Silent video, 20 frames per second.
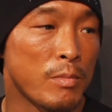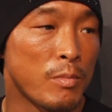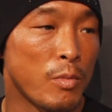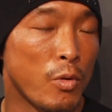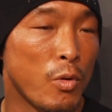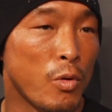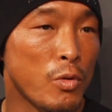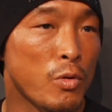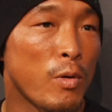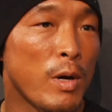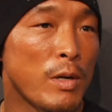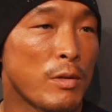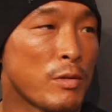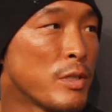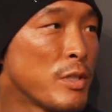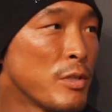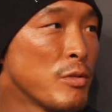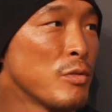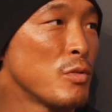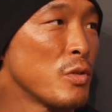he thought
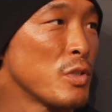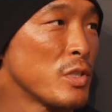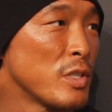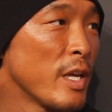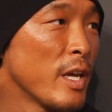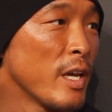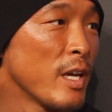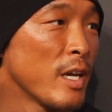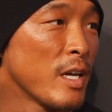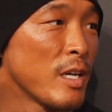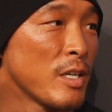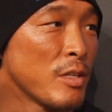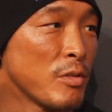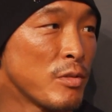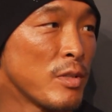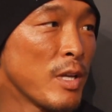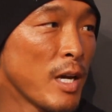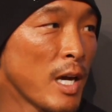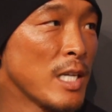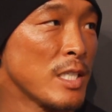that would be a
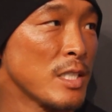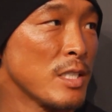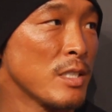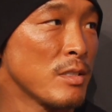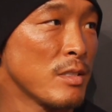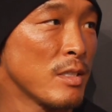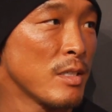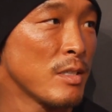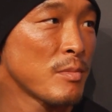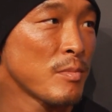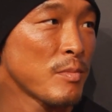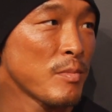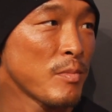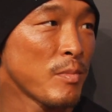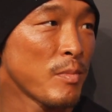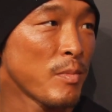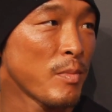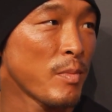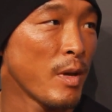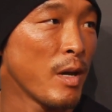reason for, or should be a
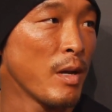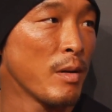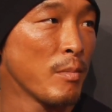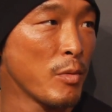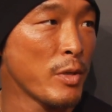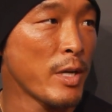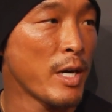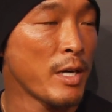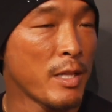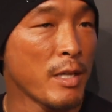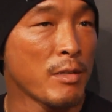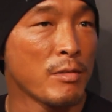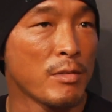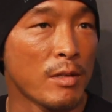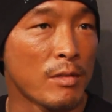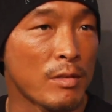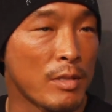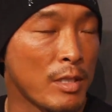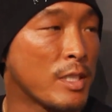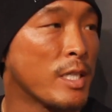reason for not fighting, because
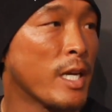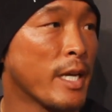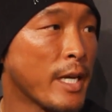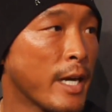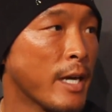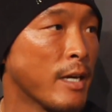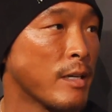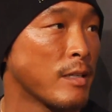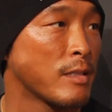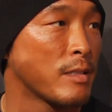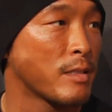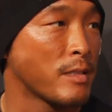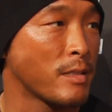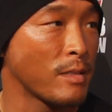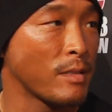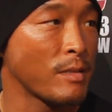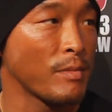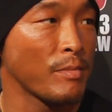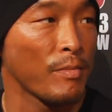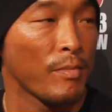he wants to fight against the
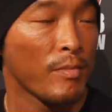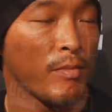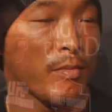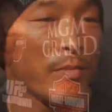best.